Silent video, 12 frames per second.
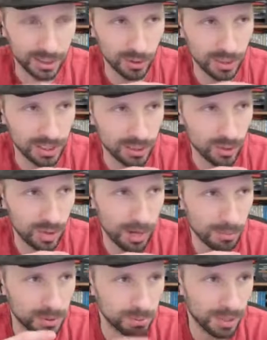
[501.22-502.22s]
you can
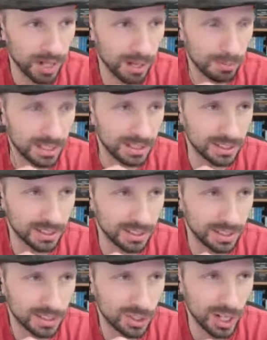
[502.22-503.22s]
drop some comments
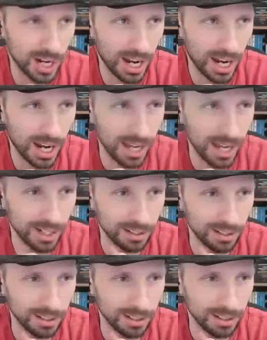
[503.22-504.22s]
in the chat
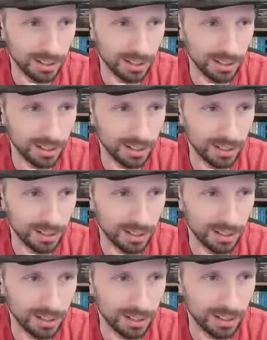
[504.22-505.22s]
if you want to.
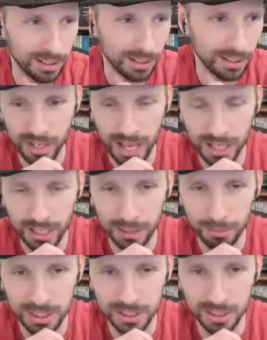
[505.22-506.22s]
Both Crowded
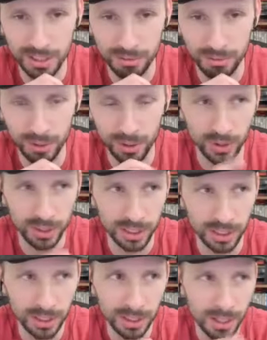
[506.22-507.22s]
Attic and myself are
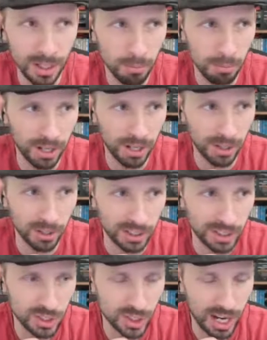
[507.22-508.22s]
currently monitoring
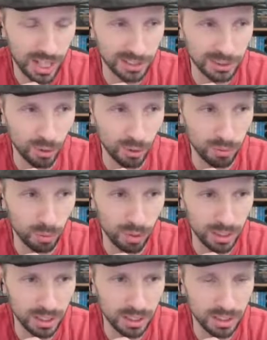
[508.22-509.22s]
the chat, so if you want
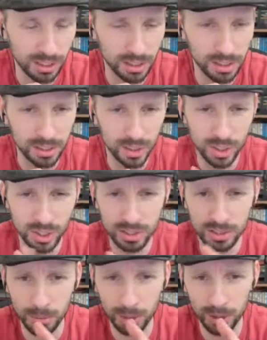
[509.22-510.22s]
to share
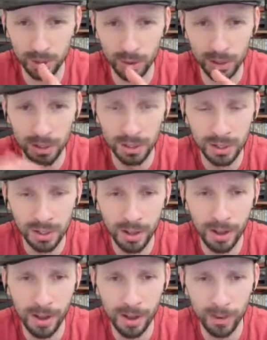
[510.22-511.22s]
some of your
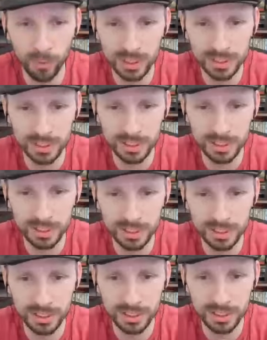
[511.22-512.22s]
recent
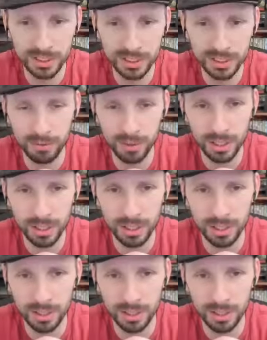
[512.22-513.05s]
discoveries after the